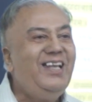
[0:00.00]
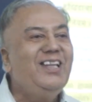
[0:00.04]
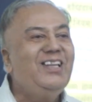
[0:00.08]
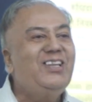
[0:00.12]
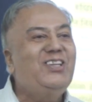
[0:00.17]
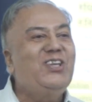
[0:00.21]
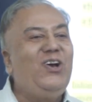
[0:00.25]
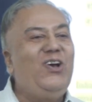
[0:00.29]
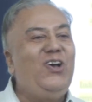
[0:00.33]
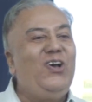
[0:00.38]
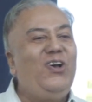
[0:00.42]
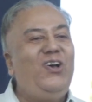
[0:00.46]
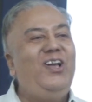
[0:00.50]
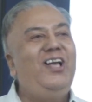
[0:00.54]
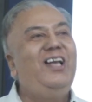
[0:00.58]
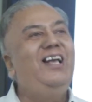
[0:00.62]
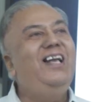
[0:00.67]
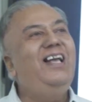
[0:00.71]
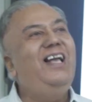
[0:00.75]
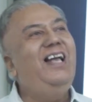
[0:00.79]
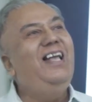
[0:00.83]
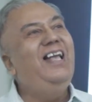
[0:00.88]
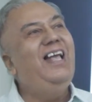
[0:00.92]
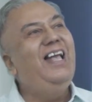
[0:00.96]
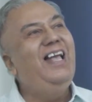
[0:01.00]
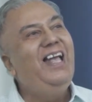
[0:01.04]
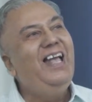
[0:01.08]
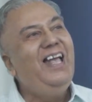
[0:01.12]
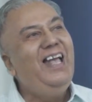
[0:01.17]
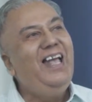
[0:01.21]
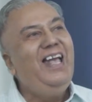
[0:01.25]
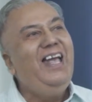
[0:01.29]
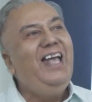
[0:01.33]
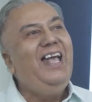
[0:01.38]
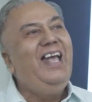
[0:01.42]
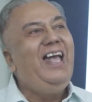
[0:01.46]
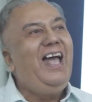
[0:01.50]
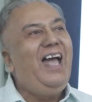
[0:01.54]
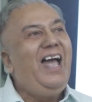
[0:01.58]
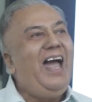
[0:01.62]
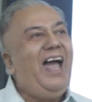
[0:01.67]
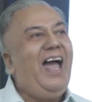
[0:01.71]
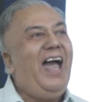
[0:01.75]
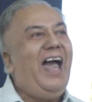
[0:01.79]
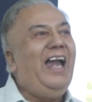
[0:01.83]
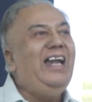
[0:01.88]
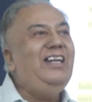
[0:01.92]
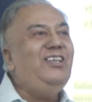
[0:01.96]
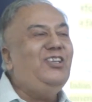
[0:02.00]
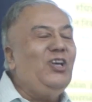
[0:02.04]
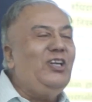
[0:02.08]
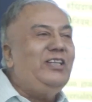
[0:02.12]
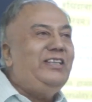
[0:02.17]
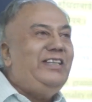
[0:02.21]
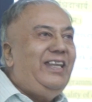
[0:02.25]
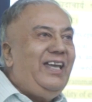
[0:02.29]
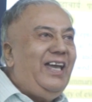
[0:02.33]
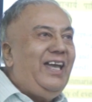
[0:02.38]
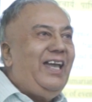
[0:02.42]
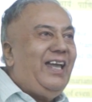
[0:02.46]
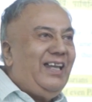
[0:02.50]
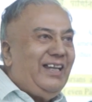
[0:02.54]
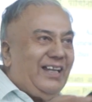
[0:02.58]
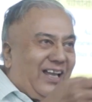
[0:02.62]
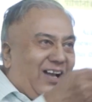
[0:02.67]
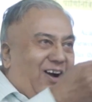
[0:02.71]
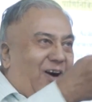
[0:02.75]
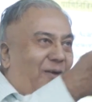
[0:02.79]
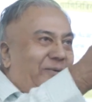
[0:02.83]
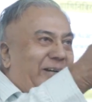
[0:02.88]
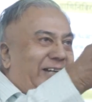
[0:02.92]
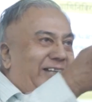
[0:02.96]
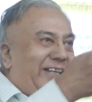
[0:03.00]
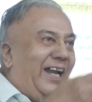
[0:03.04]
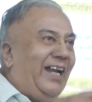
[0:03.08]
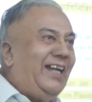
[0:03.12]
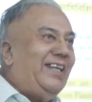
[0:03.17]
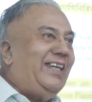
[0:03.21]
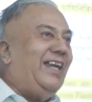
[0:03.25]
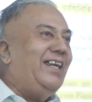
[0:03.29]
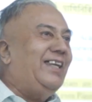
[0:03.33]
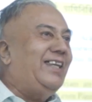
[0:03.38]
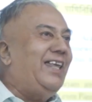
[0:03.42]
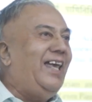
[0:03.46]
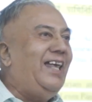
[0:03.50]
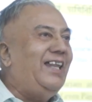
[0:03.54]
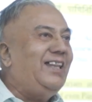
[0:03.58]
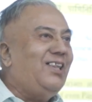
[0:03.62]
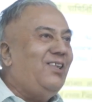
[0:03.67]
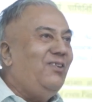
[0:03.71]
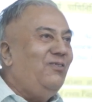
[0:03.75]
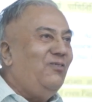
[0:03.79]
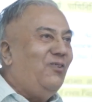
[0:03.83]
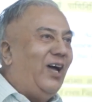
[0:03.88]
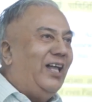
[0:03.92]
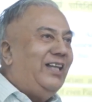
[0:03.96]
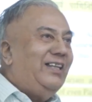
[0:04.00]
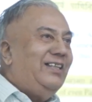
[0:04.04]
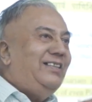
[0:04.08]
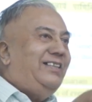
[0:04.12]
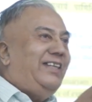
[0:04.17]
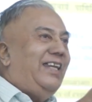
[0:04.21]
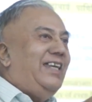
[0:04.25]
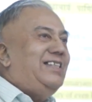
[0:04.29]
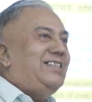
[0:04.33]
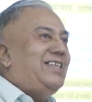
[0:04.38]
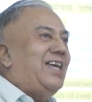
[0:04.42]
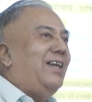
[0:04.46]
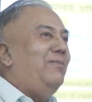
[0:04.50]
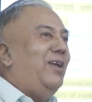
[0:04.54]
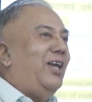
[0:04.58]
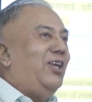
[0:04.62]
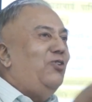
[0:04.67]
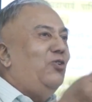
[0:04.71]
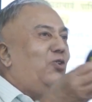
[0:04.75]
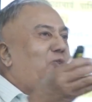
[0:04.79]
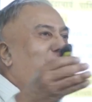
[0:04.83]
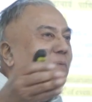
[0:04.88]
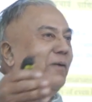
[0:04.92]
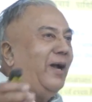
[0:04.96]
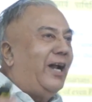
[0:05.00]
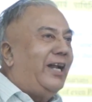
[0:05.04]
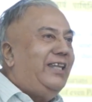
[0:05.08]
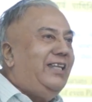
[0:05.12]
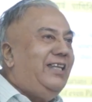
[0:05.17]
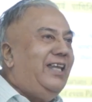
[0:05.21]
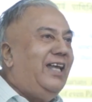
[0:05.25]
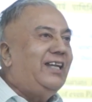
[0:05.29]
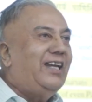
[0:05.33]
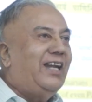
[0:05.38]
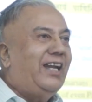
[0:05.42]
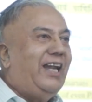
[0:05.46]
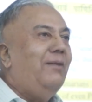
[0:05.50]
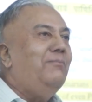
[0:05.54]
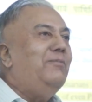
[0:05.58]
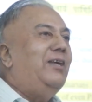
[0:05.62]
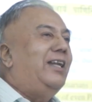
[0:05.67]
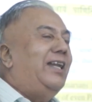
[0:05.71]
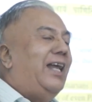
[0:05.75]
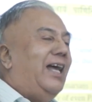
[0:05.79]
So, and so the commentator says one teacher may use Paninian grammar,